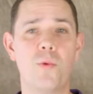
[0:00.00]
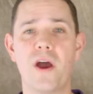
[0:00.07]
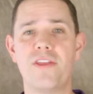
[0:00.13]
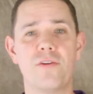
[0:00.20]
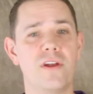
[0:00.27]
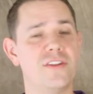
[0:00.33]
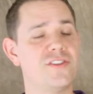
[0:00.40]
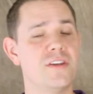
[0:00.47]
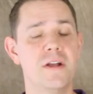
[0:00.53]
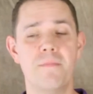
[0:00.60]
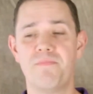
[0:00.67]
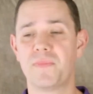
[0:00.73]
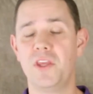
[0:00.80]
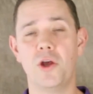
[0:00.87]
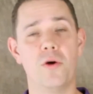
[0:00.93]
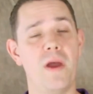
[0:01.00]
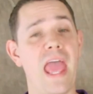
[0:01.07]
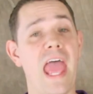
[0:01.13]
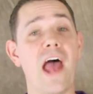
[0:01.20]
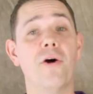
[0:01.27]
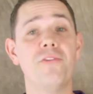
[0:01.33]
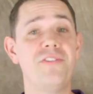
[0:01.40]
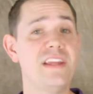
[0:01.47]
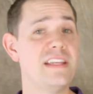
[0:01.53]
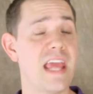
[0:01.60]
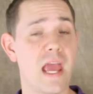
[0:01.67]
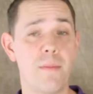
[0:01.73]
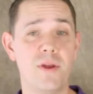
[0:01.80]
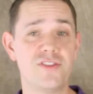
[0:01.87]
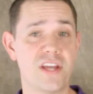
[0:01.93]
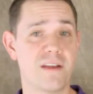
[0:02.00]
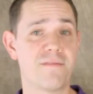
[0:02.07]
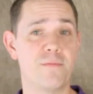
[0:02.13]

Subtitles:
whether it's healthy damage like